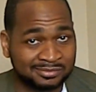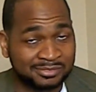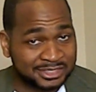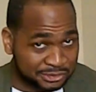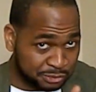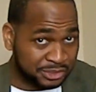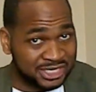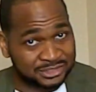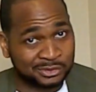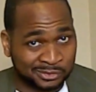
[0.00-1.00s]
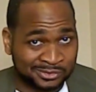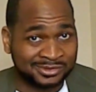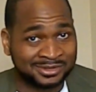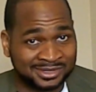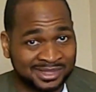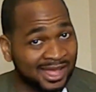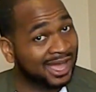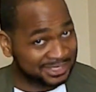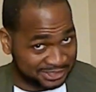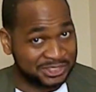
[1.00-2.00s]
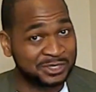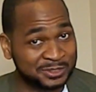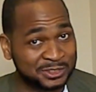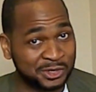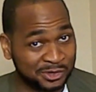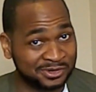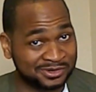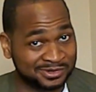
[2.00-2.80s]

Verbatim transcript: Mr. Diesel. I see you, sir.